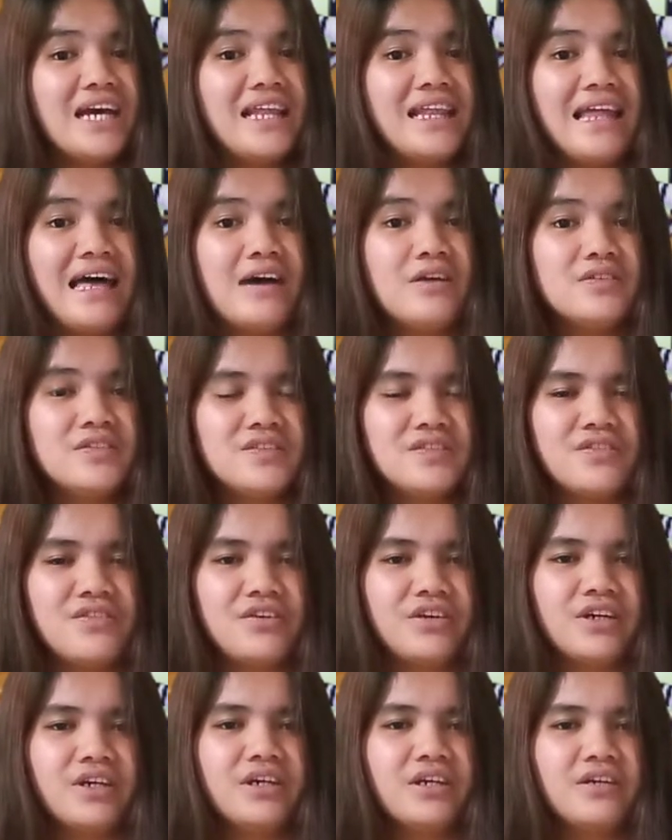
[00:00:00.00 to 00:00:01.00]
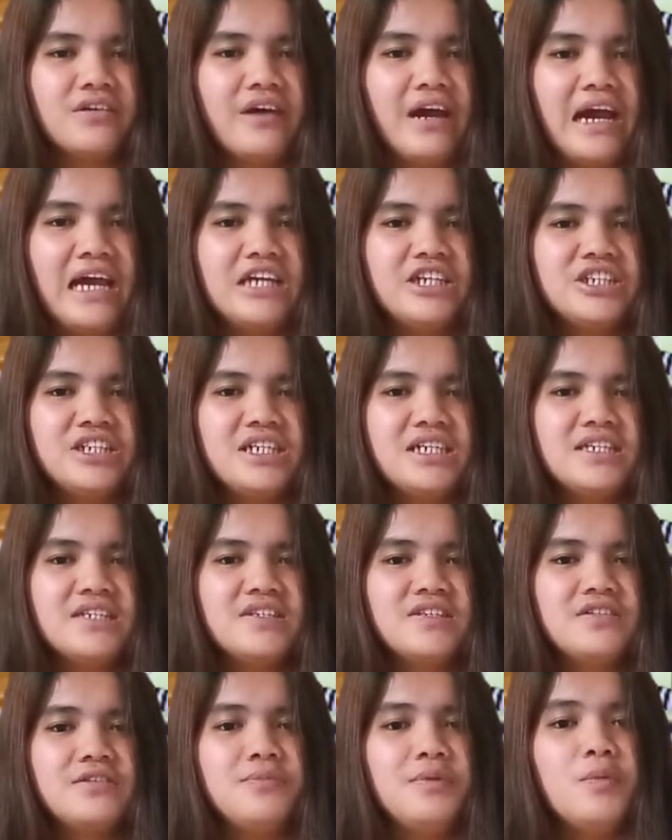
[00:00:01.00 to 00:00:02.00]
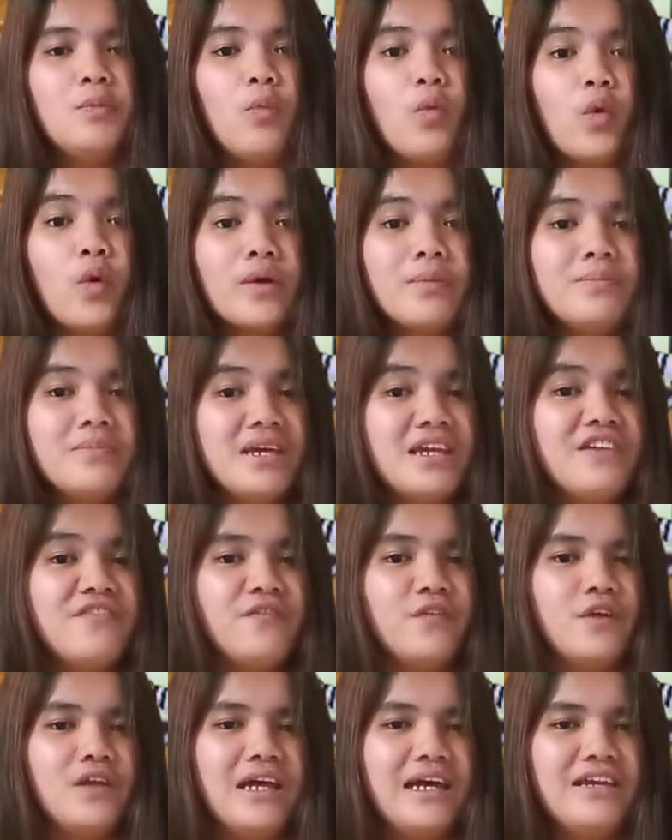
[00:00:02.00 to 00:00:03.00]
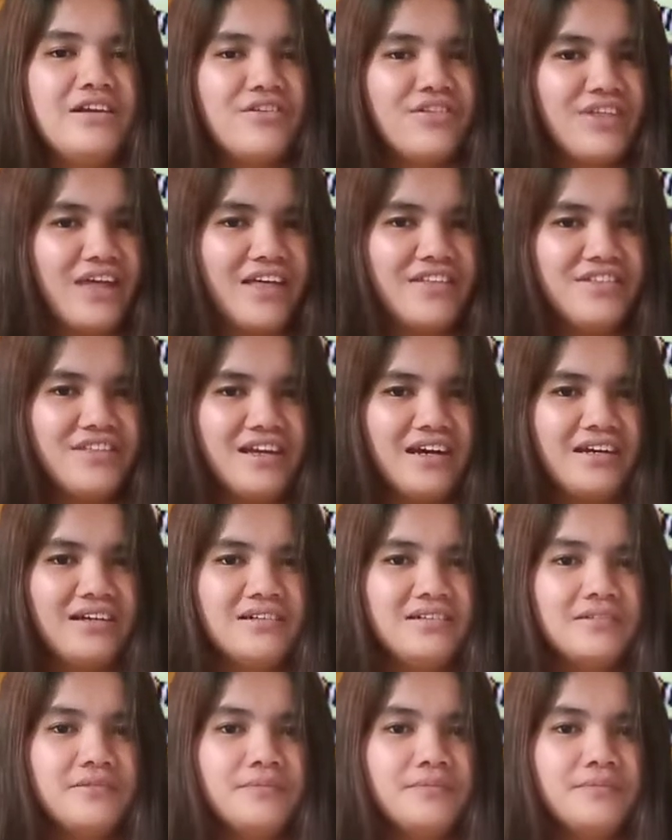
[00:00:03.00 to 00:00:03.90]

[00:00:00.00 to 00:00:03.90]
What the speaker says: allows their creations to be more meaningful and authentic.